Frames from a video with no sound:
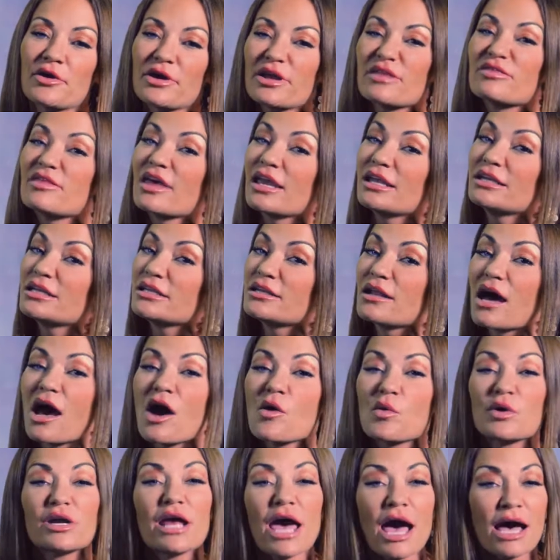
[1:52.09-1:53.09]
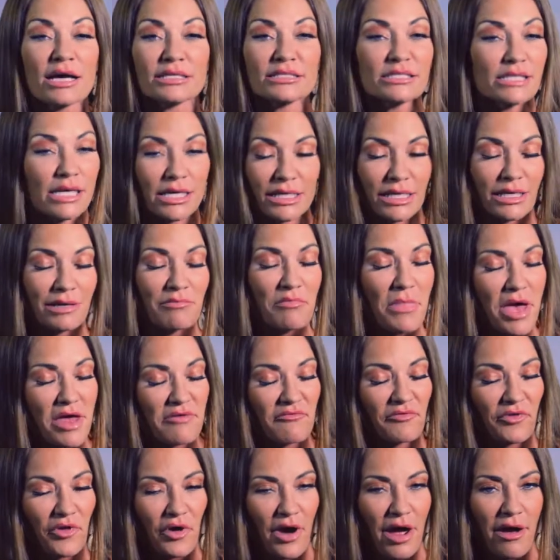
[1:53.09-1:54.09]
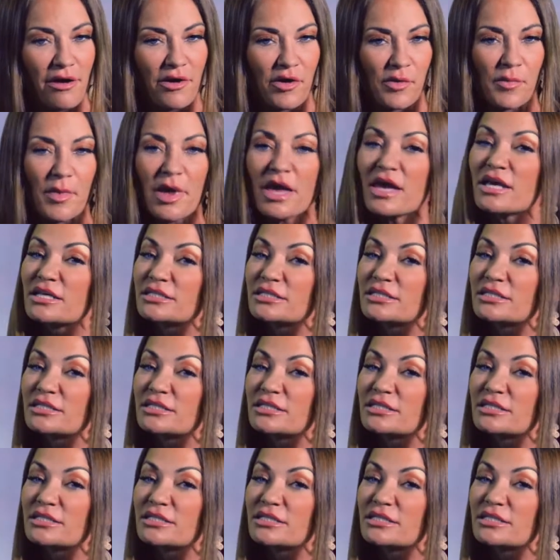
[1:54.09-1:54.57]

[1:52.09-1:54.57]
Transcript: and they did not want to ask any men for help.